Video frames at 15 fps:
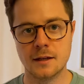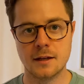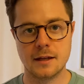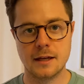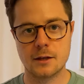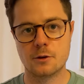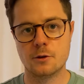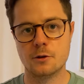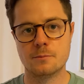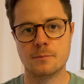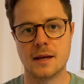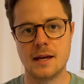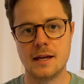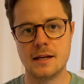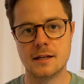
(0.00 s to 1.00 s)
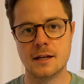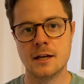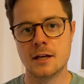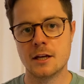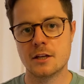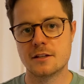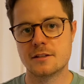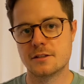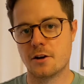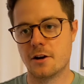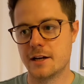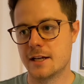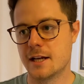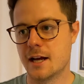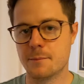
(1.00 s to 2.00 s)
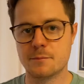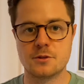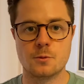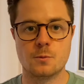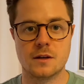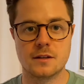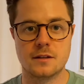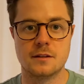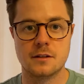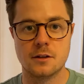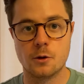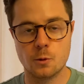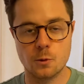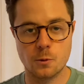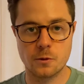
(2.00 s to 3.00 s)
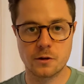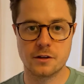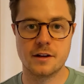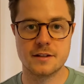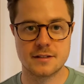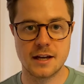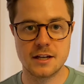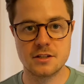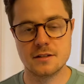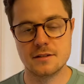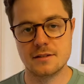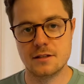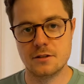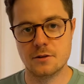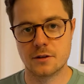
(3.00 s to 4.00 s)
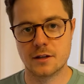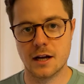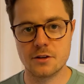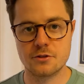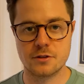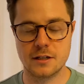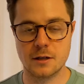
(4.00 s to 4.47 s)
It could mean signing up to one of the organizations in your country,